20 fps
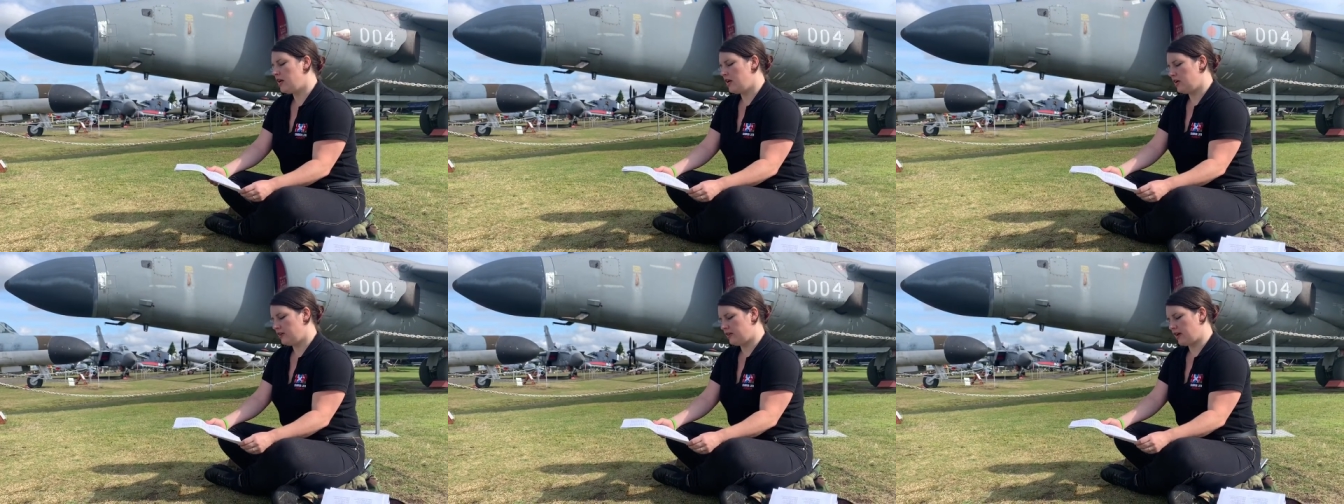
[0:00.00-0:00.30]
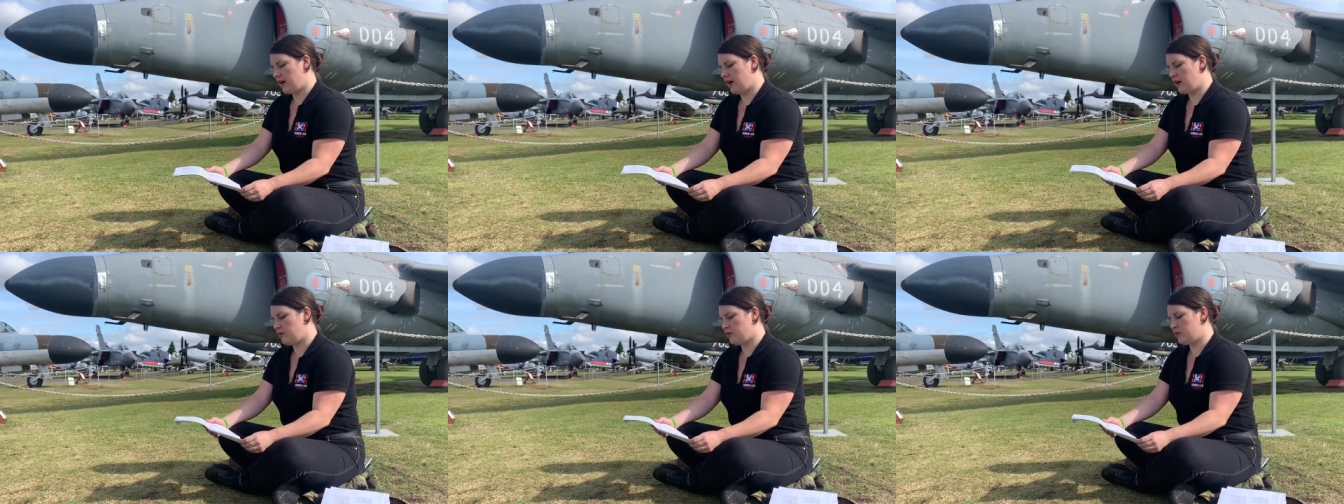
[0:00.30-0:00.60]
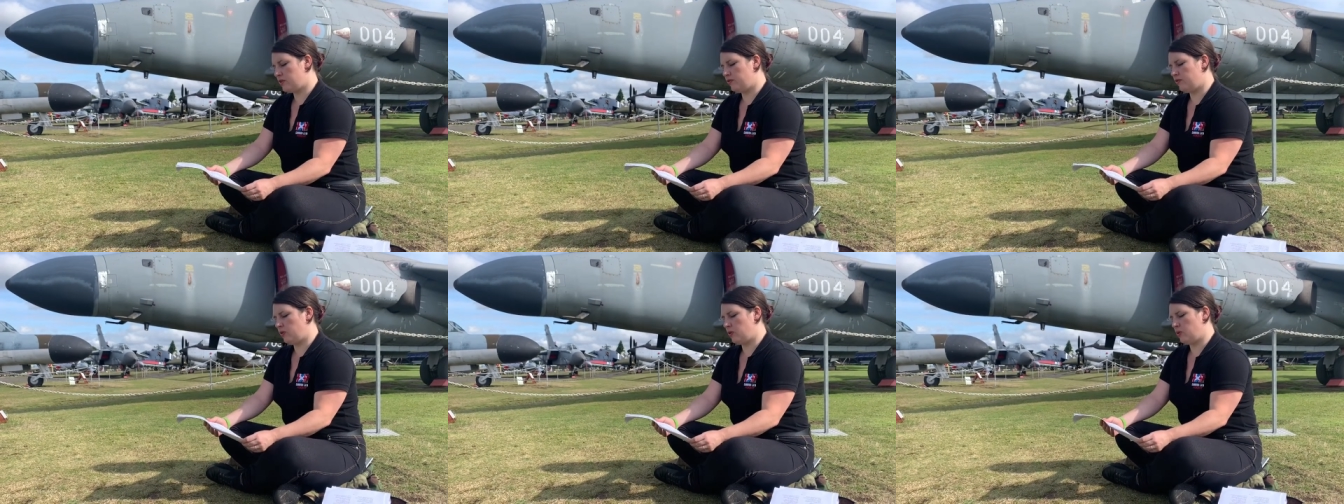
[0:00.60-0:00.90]
The House
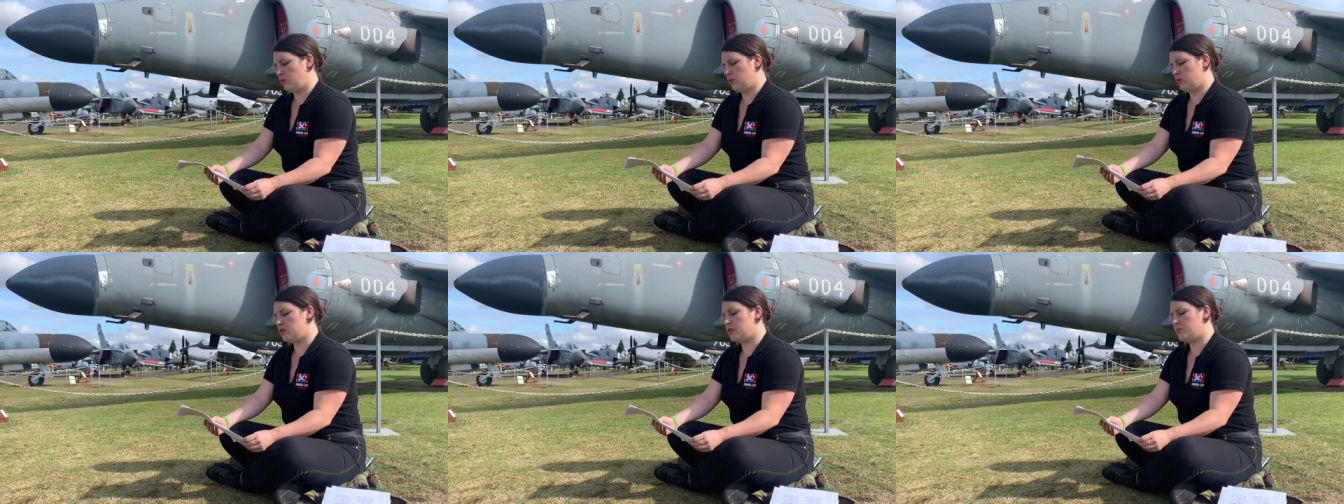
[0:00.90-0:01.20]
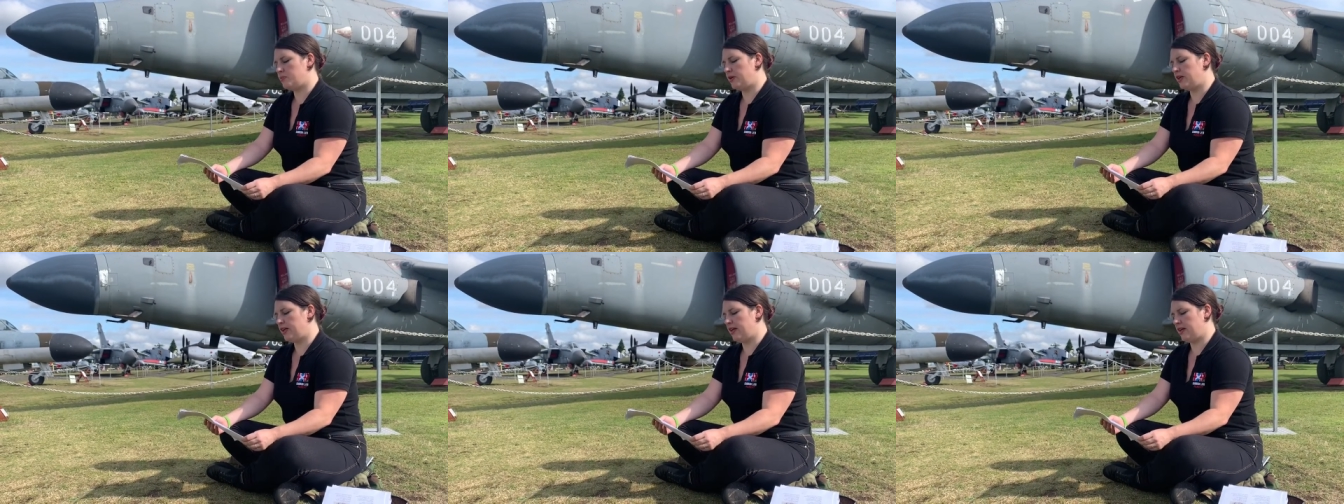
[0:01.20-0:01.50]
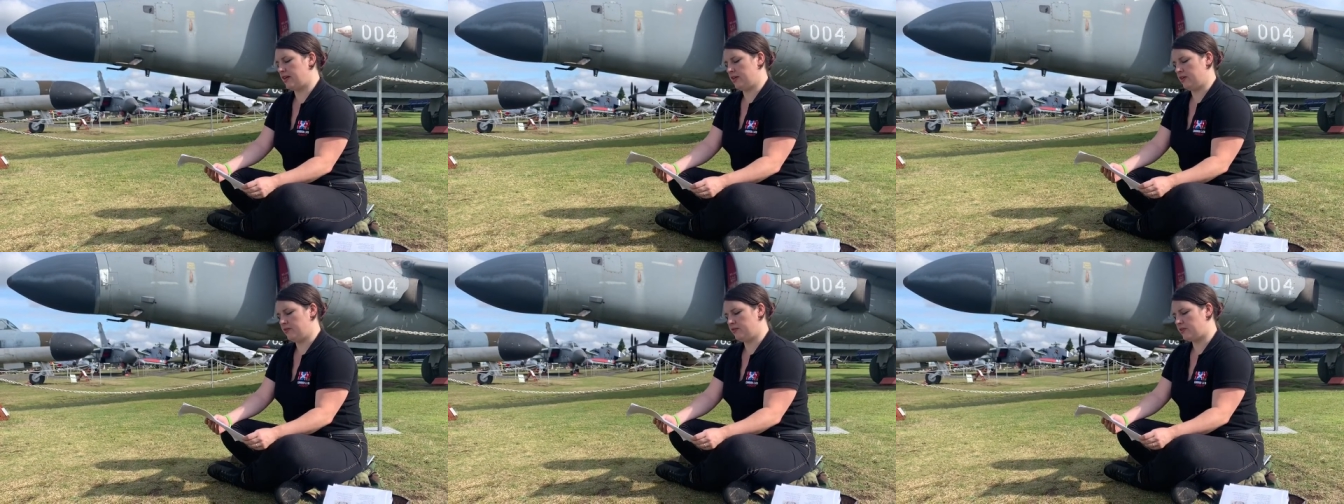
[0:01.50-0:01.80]
of Lords
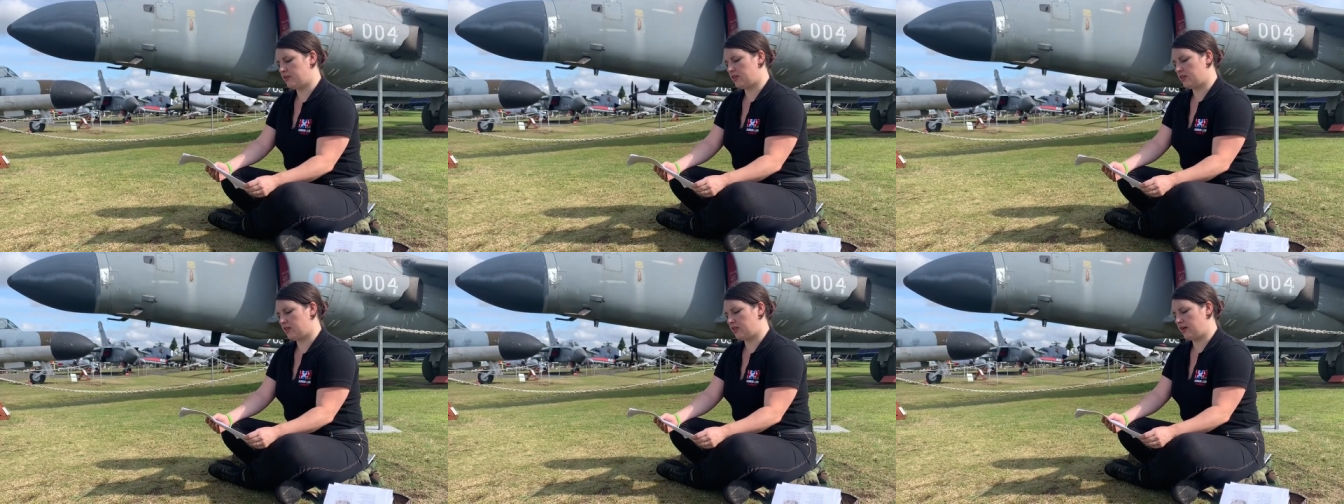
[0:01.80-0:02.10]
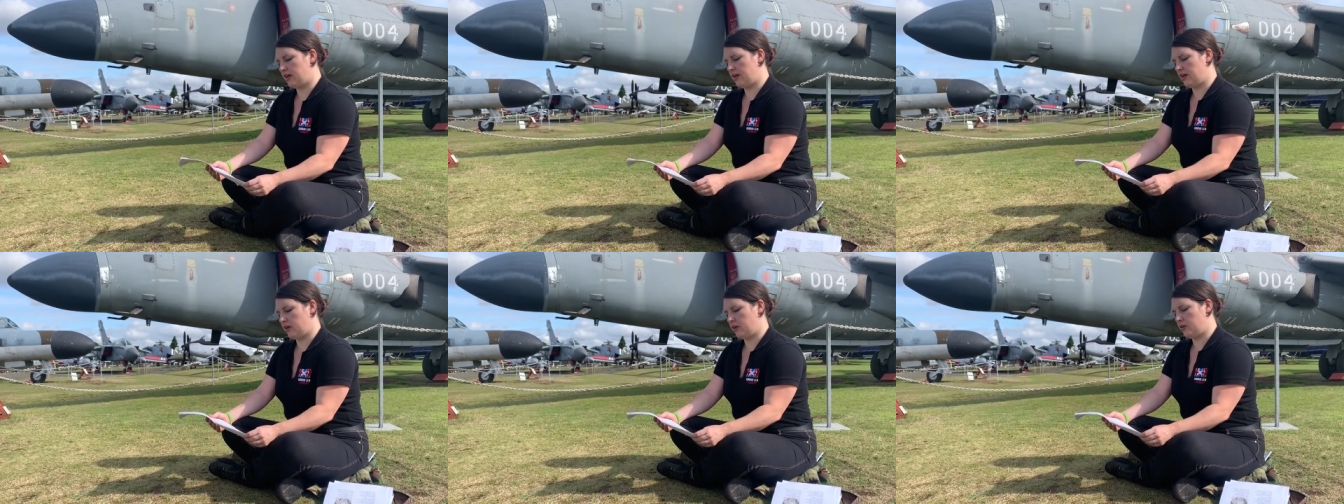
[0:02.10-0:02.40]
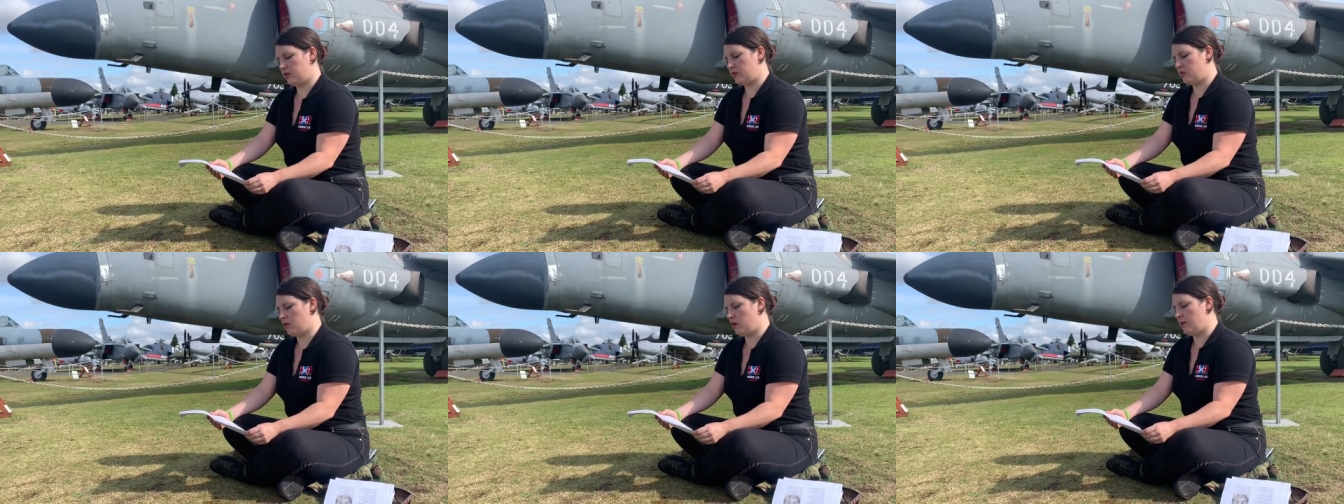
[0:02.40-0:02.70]
believed they
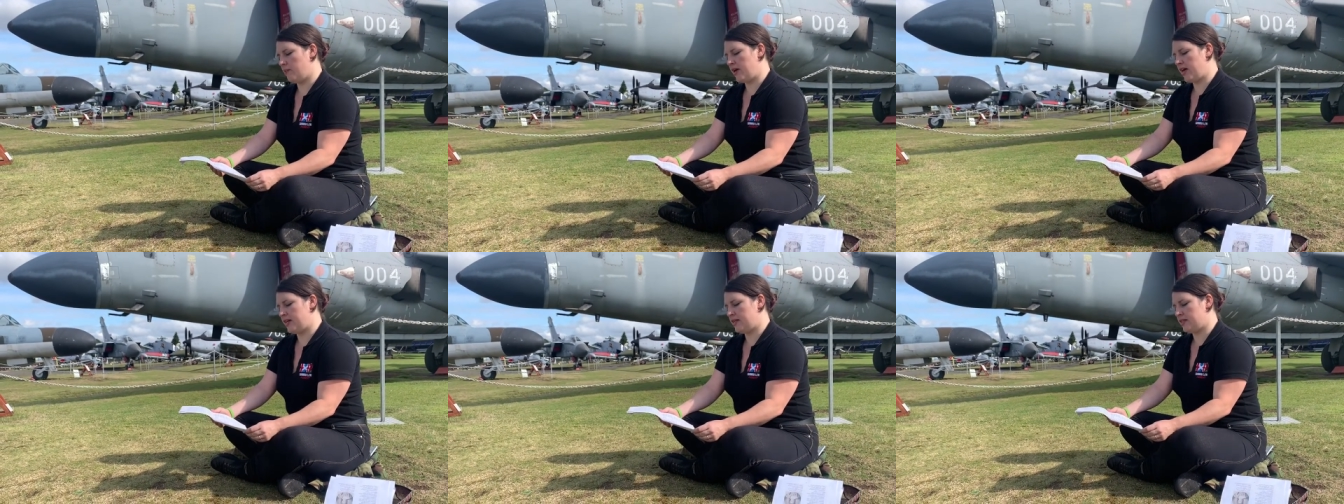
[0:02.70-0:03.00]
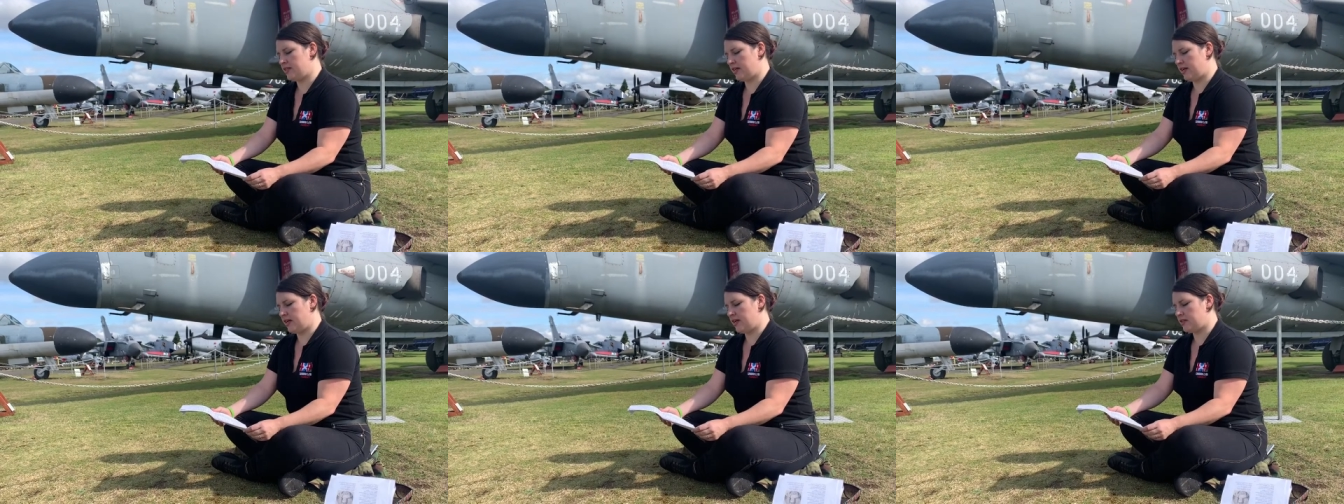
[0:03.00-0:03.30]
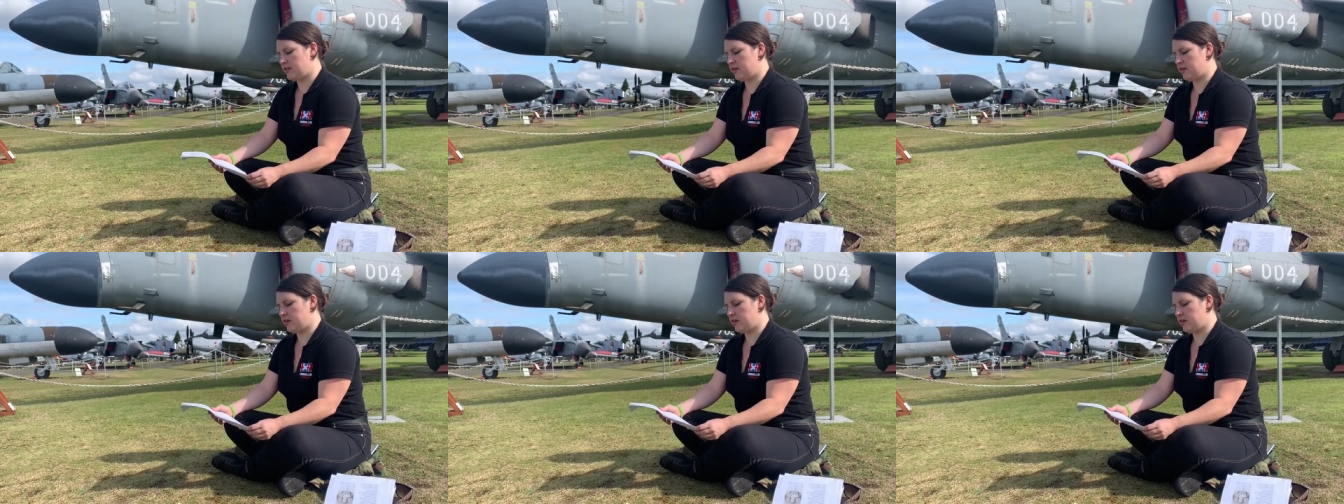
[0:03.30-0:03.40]
could not amend it,